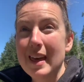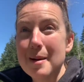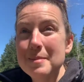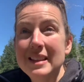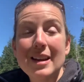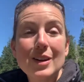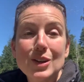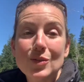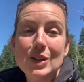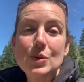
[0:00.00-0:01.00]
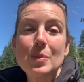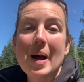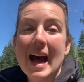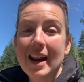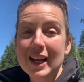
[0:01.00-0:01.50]
them in their individual
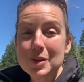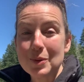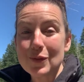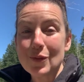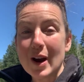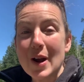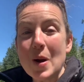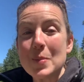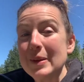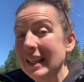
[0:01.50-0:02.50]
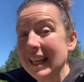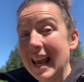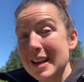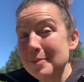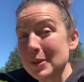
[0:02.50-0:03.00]
paddocks before I opened the
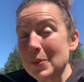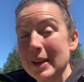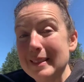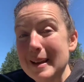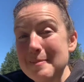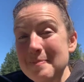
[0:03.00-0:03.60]
gate between them.